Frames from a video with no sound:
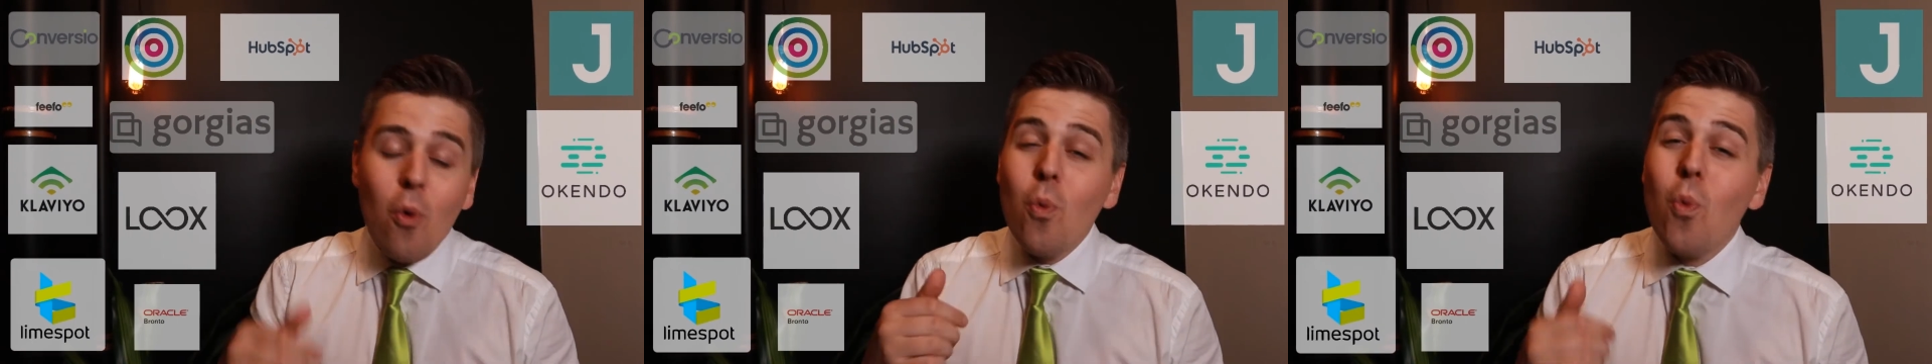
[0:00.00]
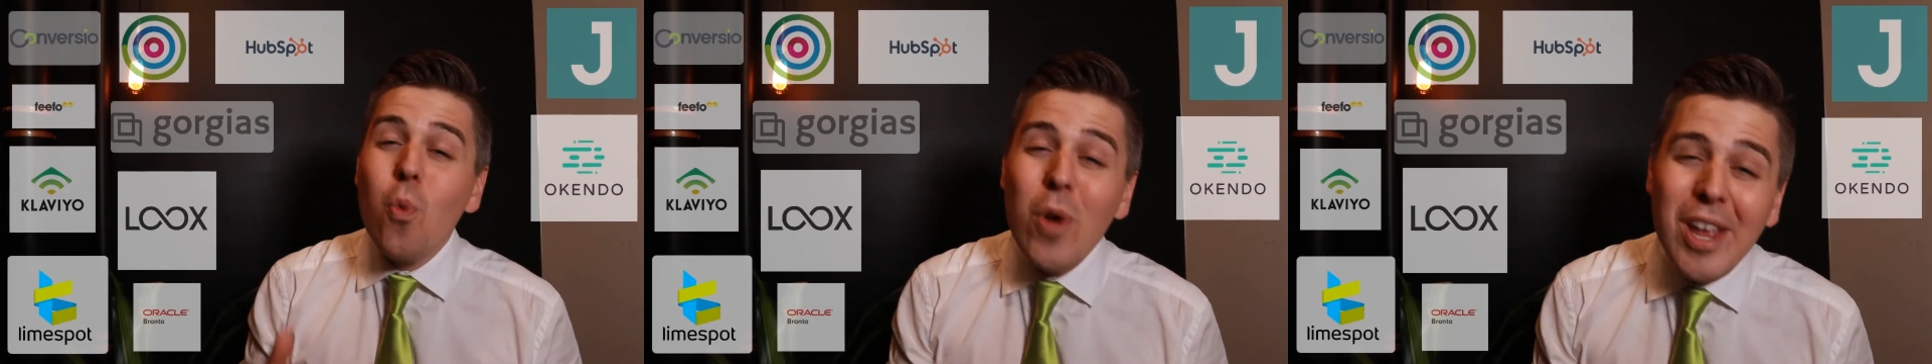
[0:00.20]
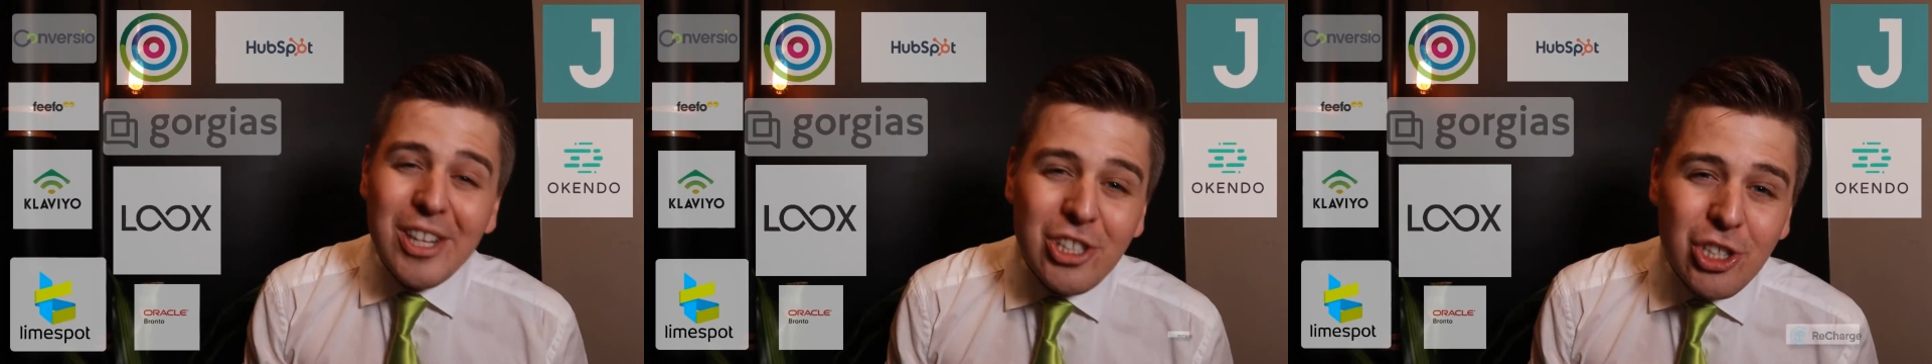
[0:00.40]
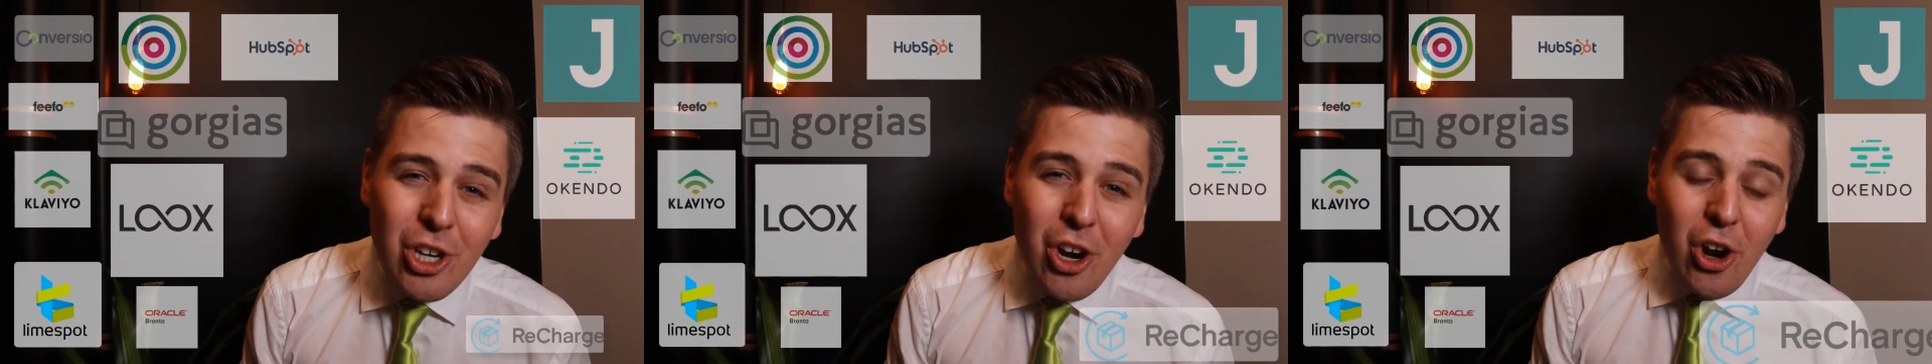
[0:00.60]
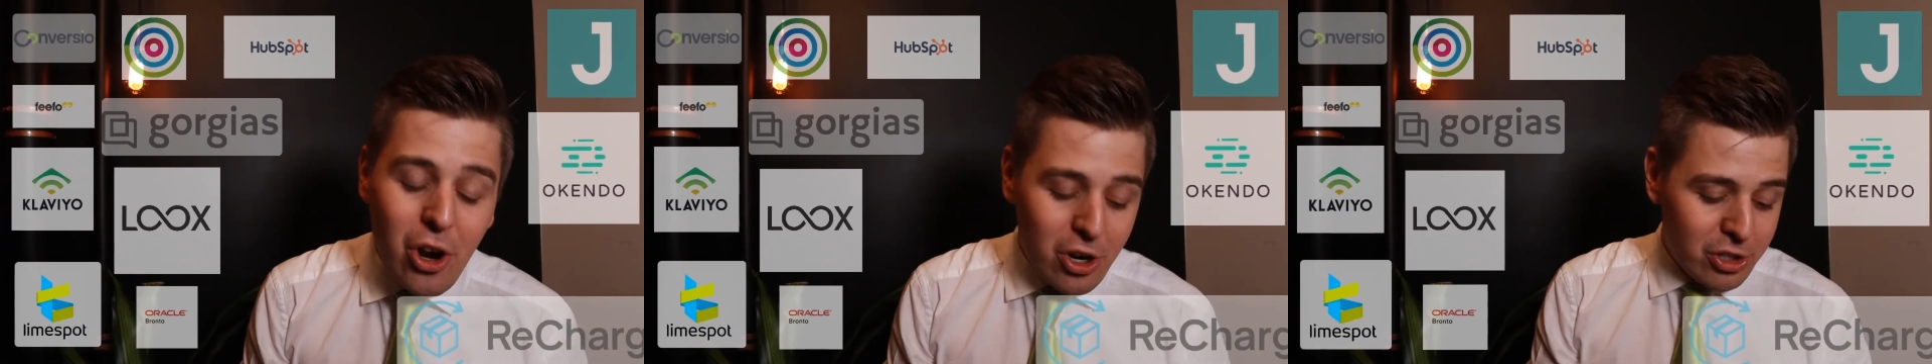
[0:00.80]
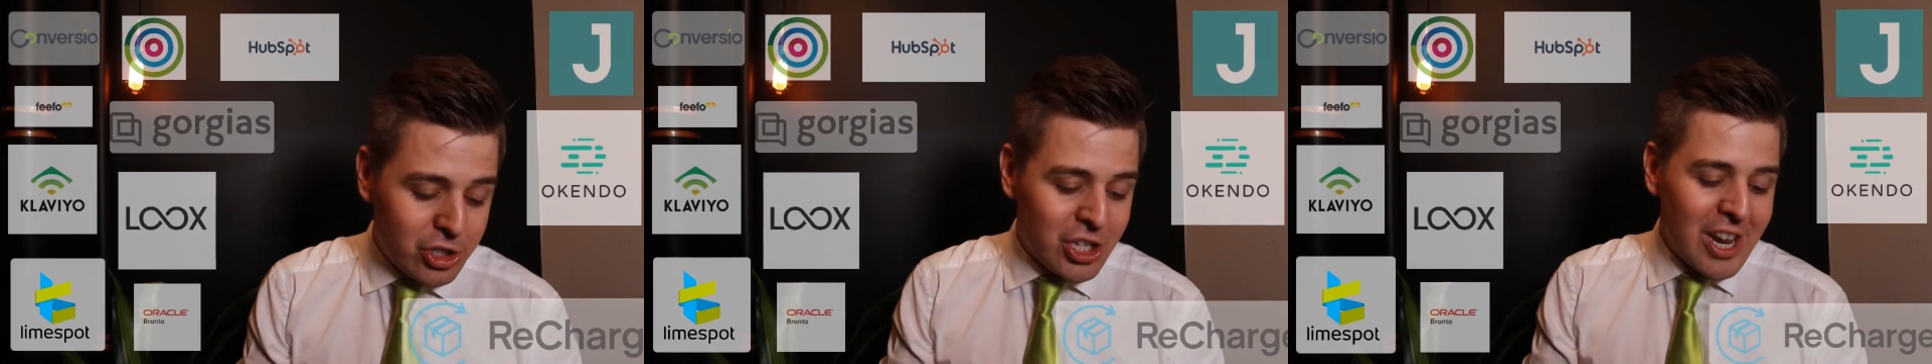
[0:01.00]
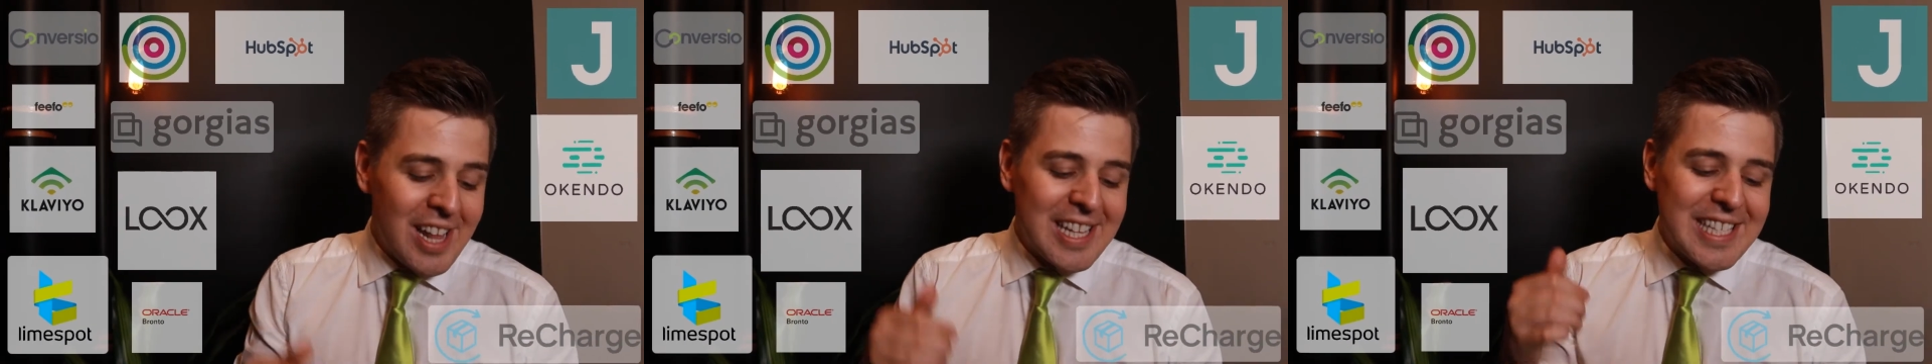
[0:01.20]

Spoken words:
Recharge,